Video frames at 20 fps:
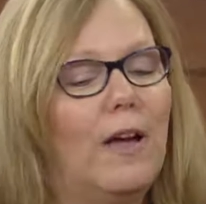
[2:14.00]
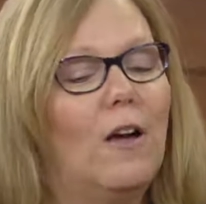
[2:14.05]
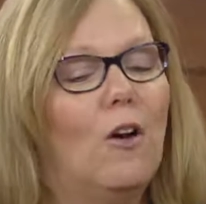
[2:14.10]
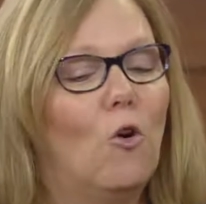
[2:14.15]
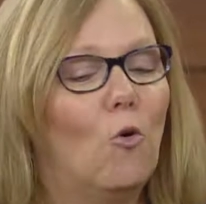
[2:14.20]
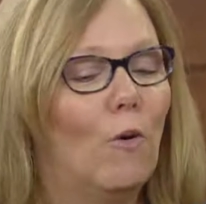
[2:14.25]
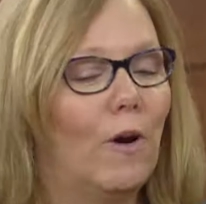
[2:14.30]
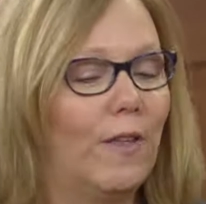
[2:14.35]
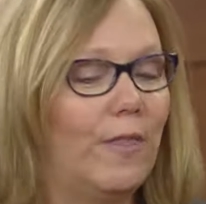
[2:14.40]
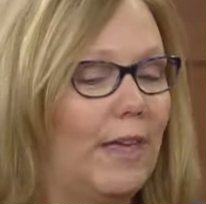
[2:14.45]

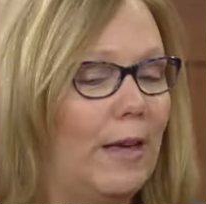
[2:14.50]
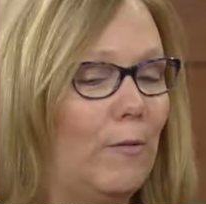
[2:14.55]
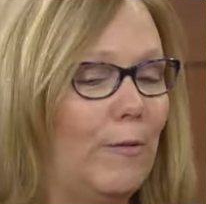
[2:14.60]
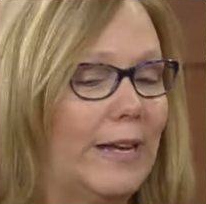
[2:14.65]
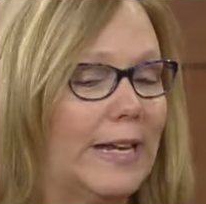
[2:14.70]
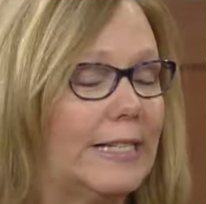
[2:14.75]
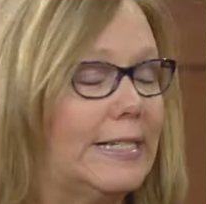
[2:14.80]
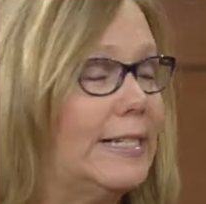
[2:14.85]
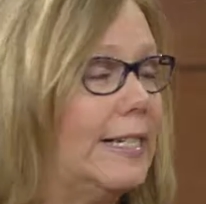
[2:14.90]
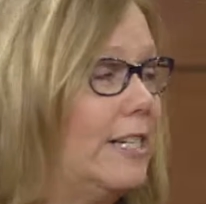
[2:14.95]
where they we
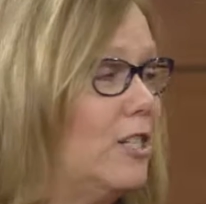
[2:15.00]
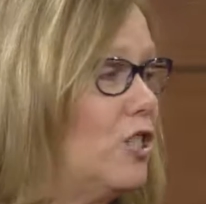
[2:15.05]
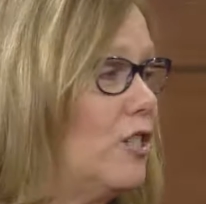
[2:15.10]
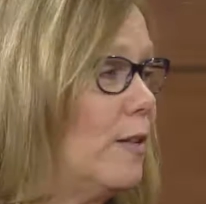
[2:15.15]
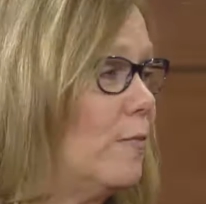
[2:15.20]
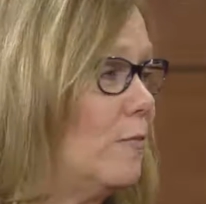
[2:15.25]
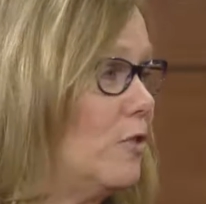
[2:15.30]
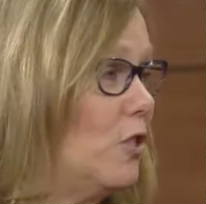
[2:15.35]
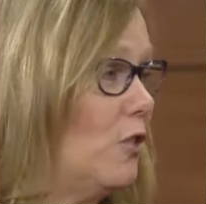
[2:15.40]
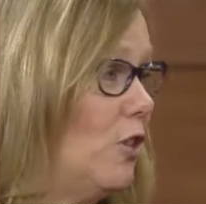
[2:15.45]
can teach
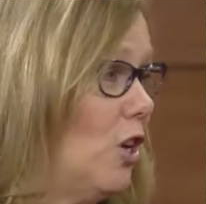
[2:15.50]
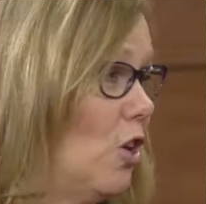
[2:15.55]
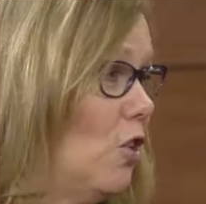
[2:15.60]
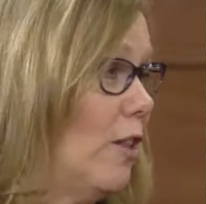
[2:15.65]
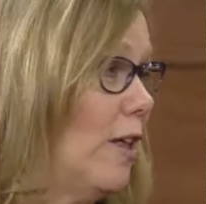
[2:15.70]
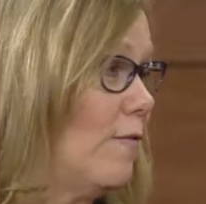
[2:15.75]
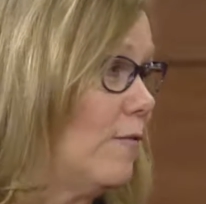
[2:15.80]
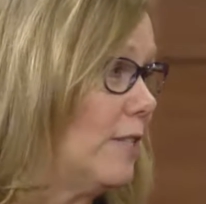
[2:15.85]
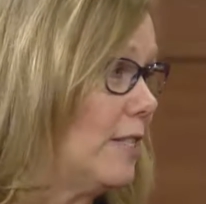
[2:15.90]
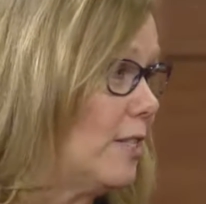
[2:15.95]
them to know,
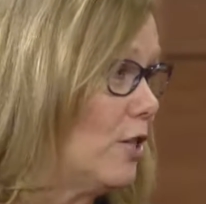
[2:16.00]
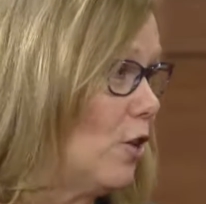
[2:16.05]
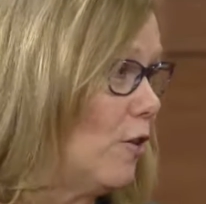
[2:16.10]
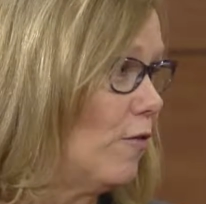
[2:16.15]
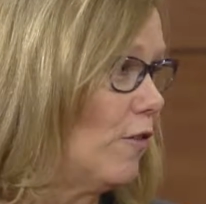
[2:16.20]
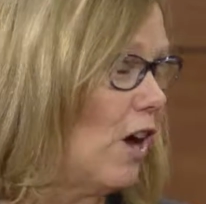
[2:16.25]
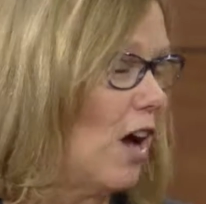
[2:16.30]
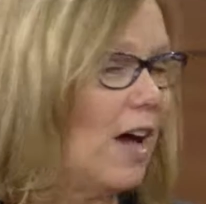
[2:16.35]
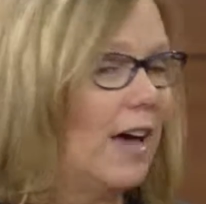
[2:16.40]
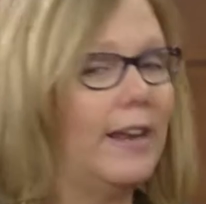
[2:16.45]
love, and serve
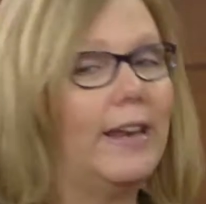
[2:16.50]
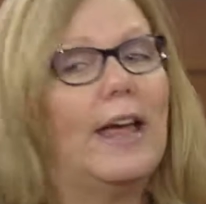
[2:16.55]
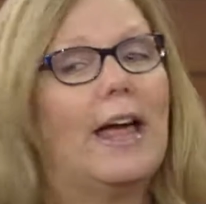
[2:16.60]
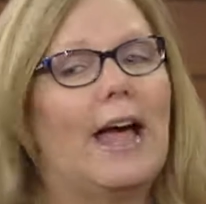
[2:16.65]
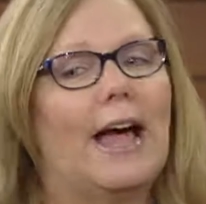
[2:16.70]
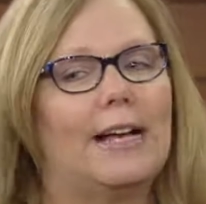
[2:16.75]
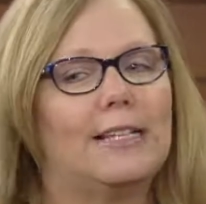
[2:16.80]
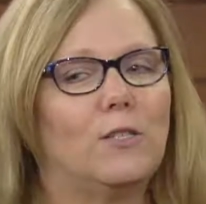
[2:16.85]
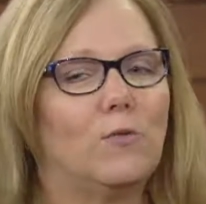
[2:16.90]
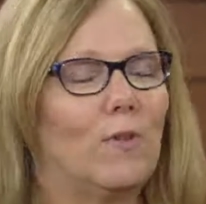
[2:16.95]
God,
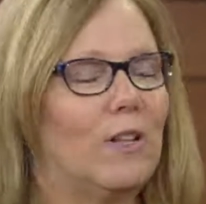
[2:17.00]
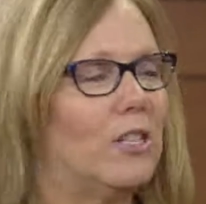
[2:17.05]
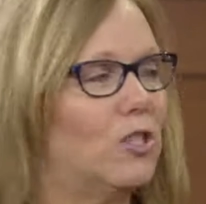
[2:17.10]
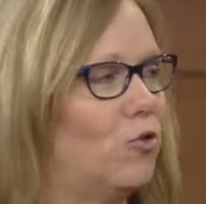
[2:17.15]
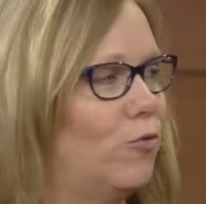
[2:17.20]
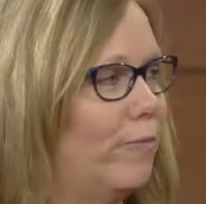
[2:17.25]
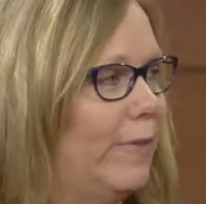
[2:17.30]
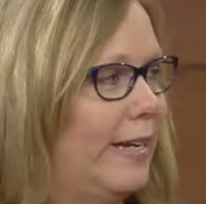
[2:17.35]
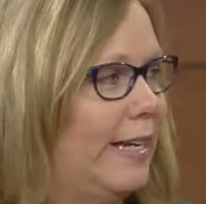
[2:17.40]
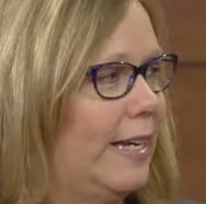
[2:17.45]
as well as
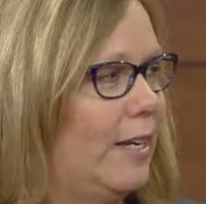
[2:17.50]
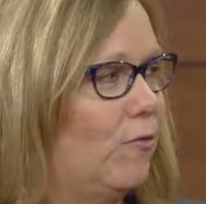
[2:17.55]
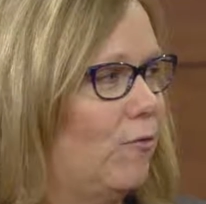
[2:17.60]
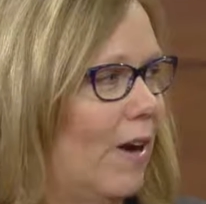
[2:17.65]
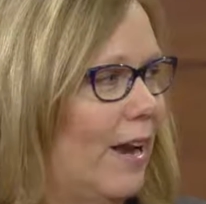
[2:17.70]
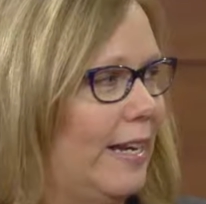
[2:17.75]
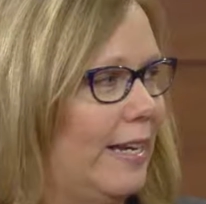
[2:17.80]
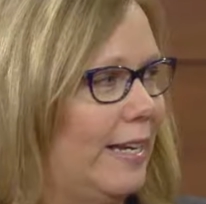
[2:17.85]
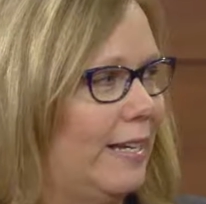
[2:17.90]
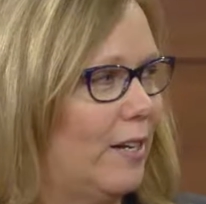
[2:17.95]
reading,
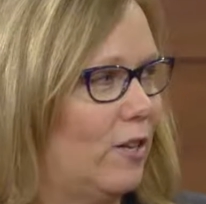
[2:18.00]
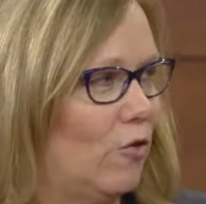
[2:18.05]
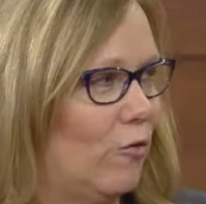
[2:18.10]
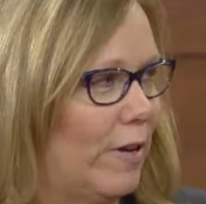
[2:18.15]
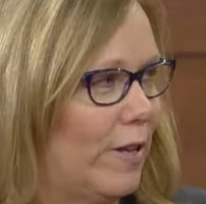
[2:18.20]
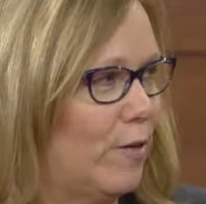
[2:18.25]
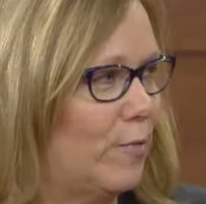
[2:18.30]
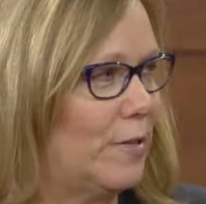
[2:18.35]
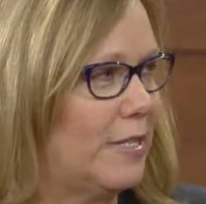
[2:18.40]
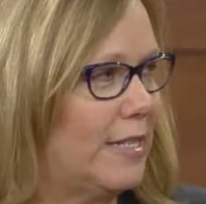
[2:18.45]
writing, and
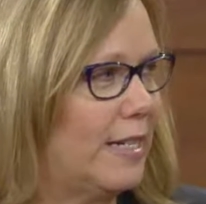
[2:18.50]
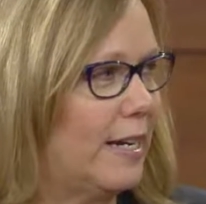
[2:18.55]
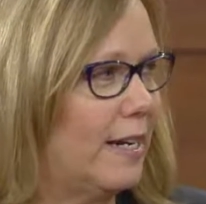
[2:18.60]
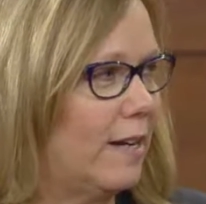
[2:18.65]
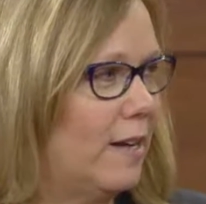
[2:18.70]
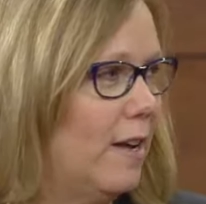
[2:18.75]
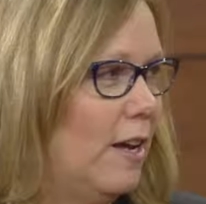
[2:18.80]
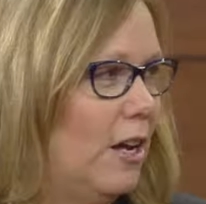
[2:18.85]
arithmetic.